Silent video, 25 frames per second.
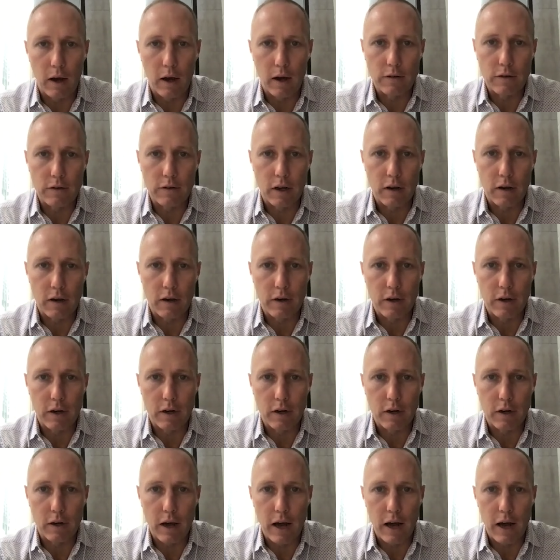It's kind of
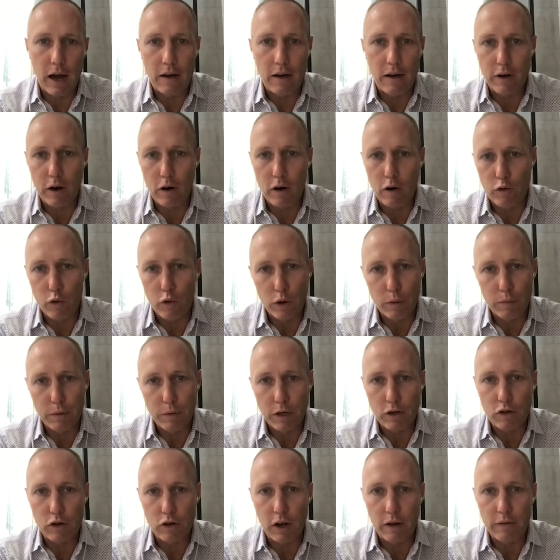a half hour, 40
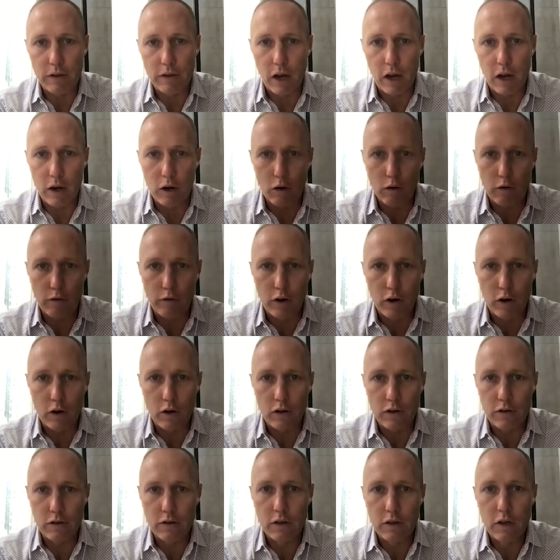minute drive to Idaho
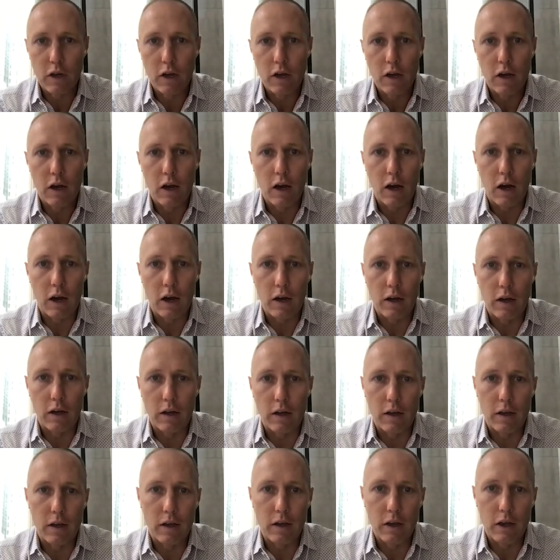Falls.
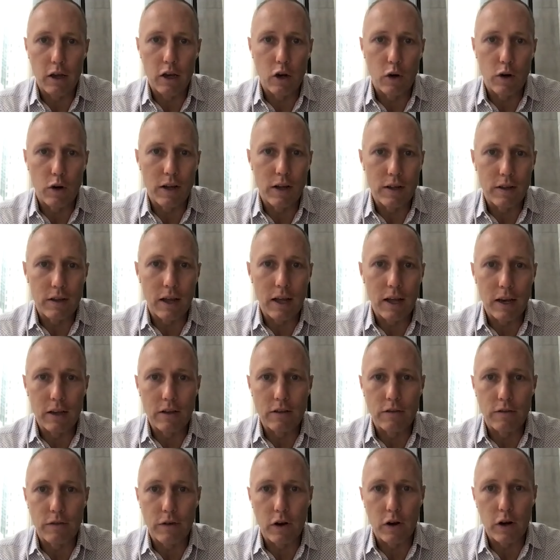You know, it
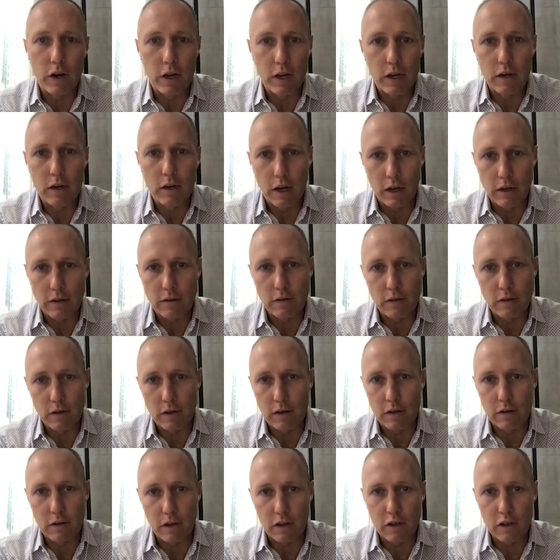is very nicely
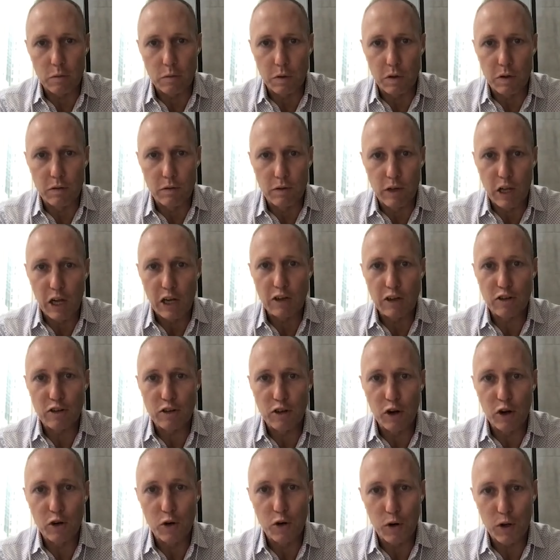accessible. A lot of
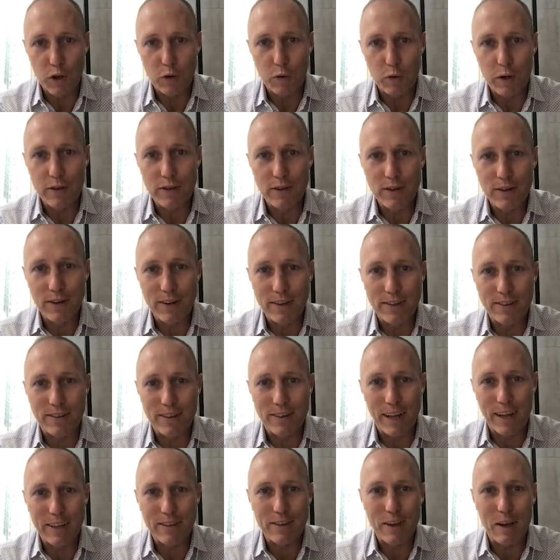snow during the winter, so
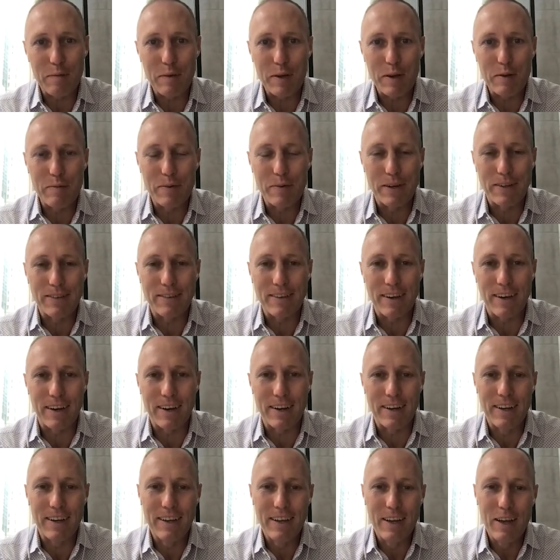that's coming, but
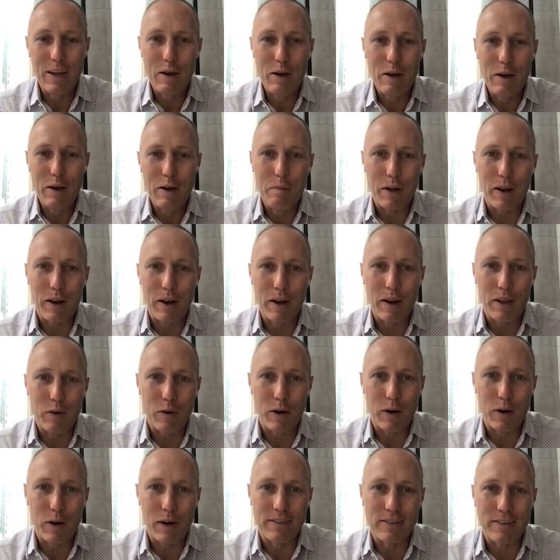
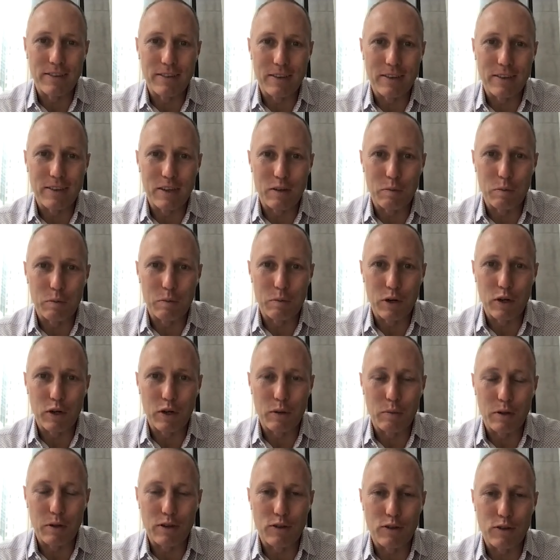otherwise it's a pretty
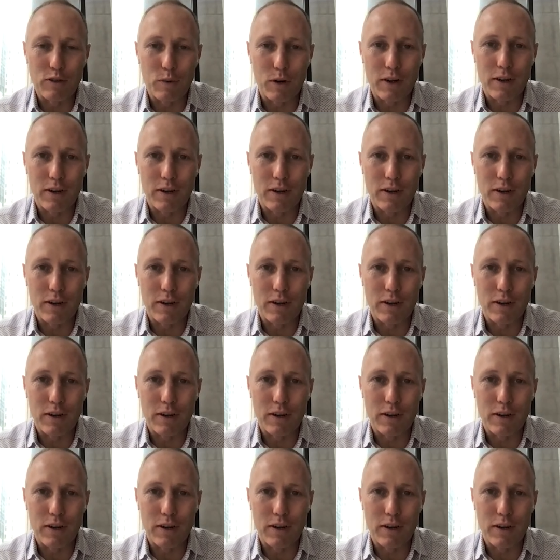good place to